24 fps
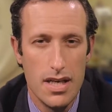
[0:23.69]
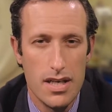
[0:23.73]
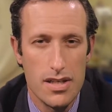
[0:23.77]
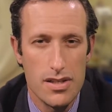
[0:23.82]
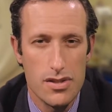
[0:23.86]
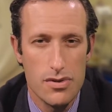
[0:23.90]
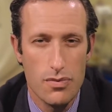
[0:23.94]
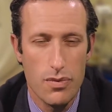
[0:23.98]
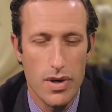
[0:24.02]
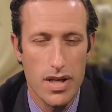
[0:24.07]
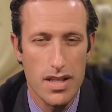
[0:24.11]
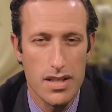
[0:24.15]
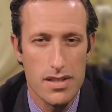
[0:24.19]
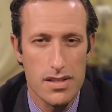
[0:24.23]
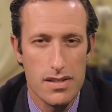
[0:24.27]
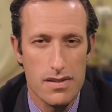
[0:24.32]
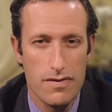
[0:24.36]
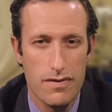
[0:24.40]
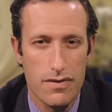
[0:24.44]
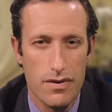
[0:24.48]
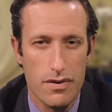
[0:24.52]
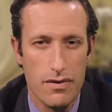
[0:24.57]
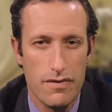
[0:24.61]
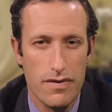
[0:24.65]
as well as
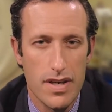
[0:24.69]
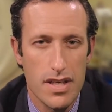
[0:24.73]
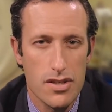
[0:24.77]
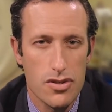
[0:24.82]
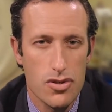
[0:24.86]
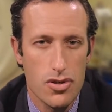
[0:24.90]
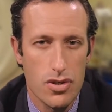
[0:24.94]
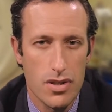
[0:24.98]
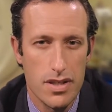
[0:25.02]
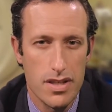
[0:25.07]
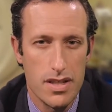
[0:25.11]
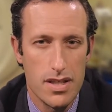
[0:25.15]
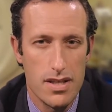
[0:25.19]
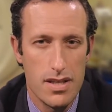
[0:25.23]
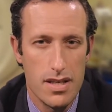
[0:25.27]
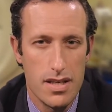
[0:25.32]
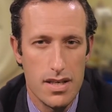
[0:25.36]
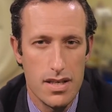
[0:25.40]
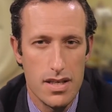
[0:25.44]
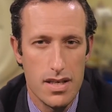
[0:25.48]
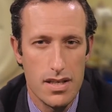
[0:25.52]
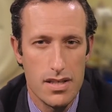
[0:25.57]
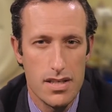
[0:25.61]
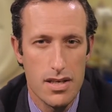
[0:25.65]
for eventually
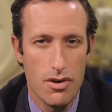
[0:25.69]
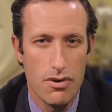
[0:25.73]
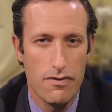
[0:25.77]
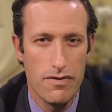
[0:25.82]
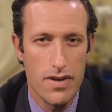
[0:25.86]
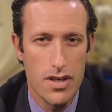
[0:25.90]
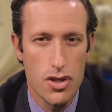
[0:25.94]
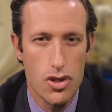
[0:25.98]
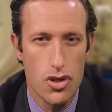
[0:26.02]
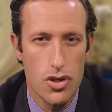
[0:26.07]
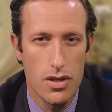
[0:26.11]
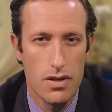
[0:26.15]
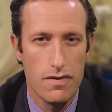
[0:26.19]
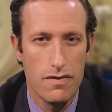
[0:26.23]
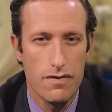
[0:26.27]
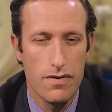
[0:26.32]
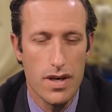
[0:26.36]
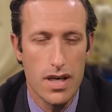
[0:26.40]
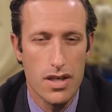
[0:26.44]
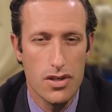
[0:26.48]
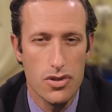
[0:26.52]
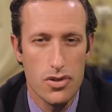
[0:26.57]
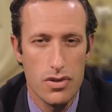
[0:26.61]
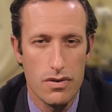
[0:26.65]
the derivation of
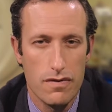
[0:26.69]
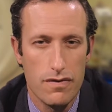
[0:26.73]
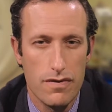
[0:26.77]
fractional